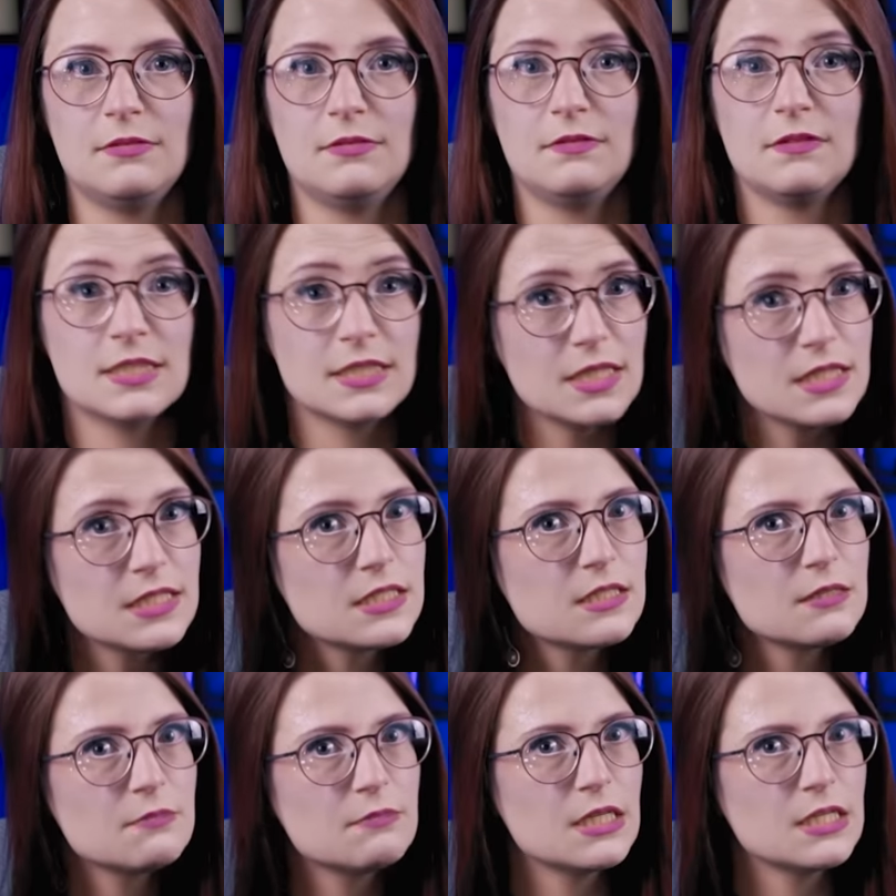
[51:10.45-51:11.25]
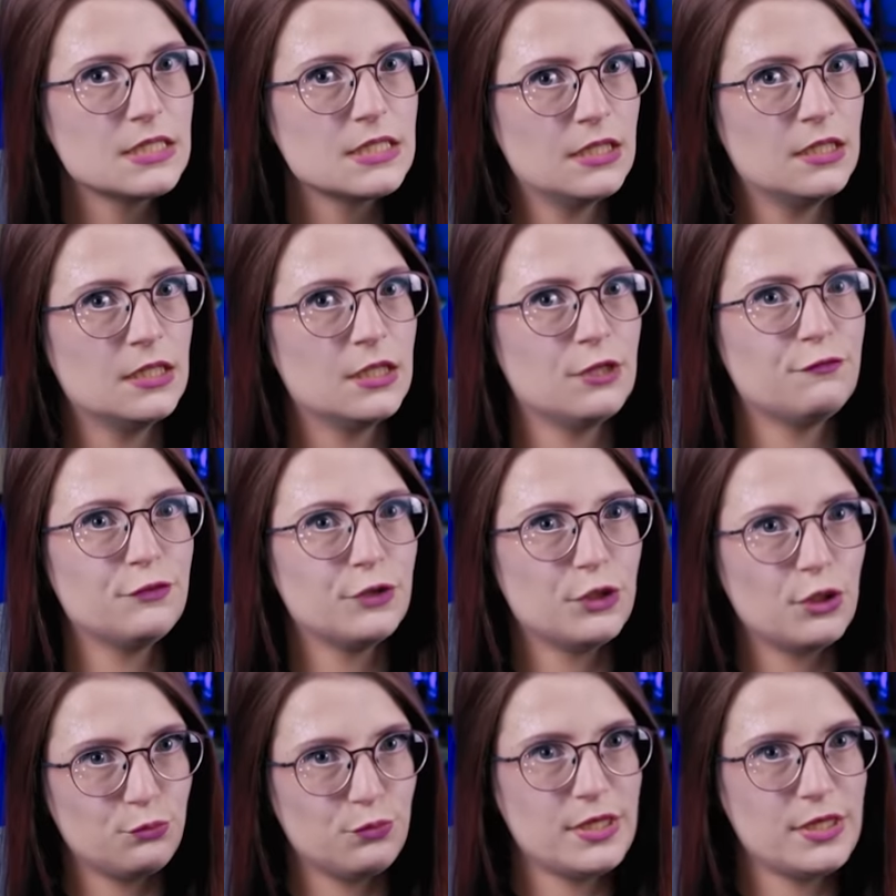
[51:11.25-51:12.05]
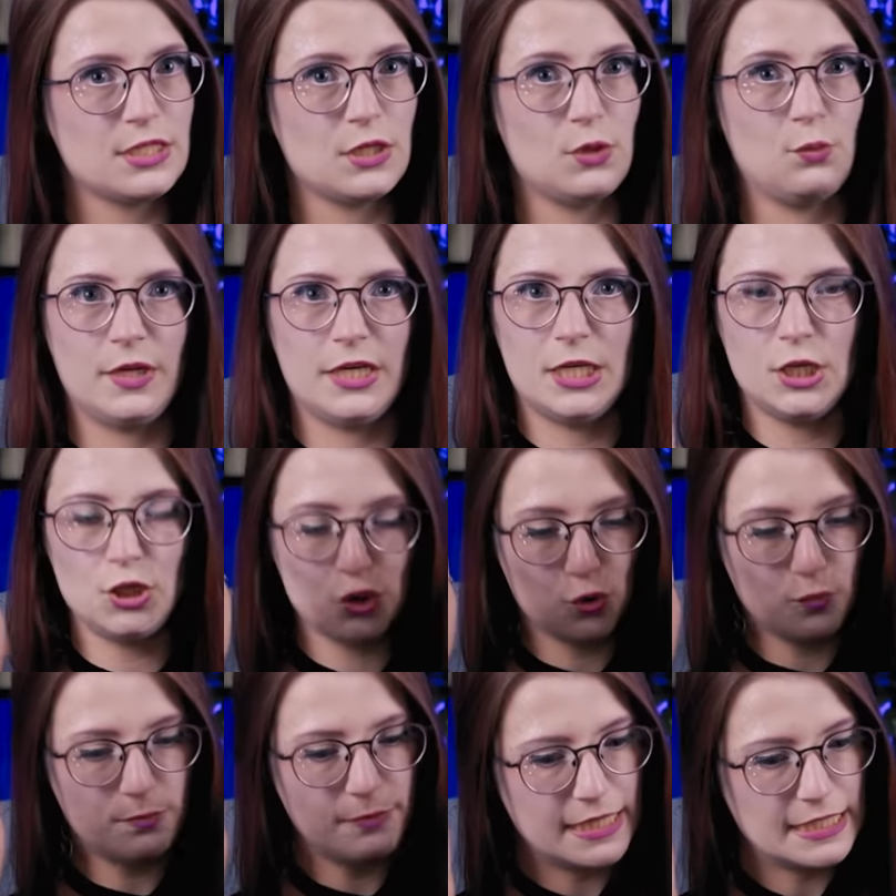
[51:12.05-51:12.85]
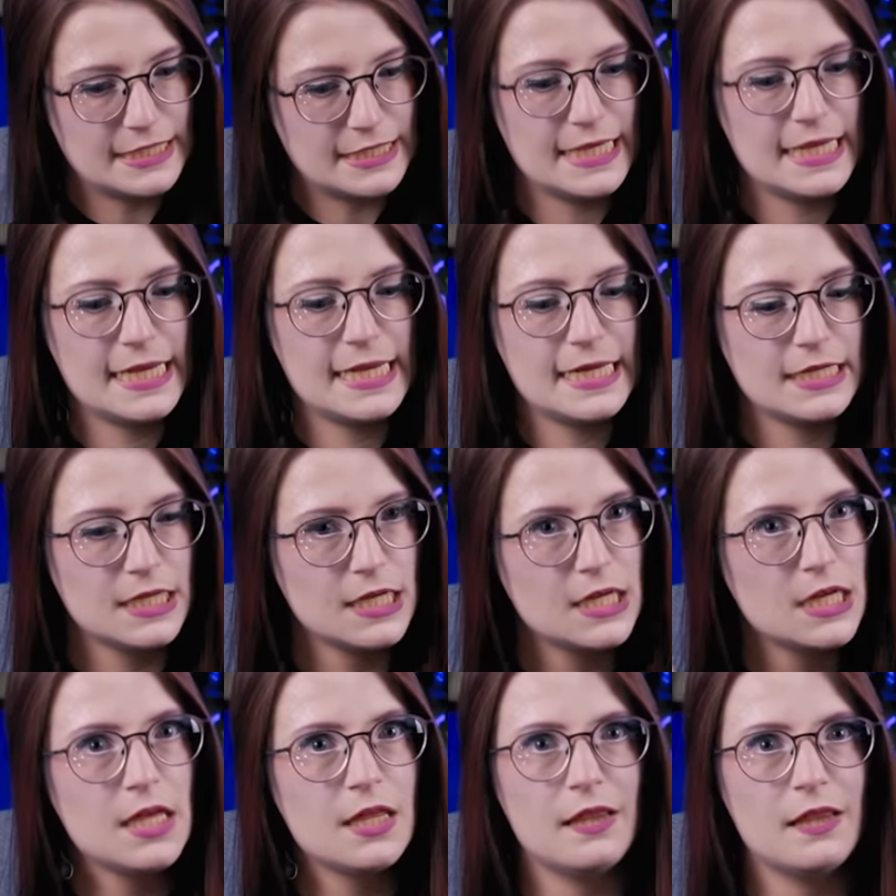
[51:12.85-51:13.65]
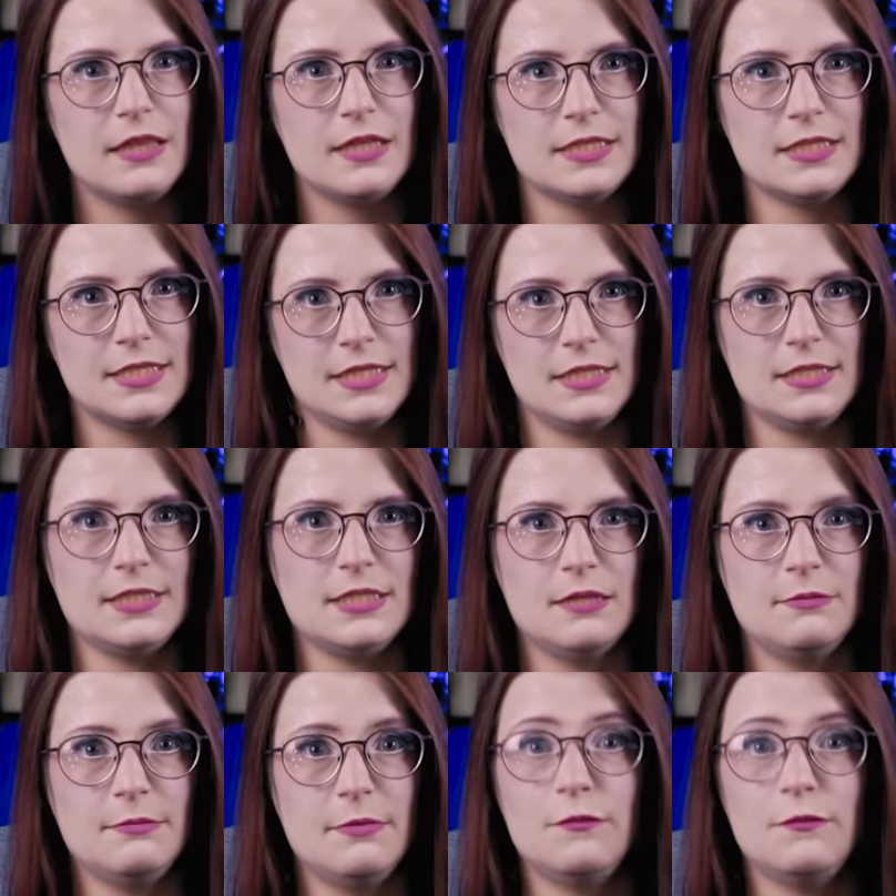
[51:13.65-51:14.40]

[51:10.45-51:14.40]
The system is there for a reason. We need to maintain the system.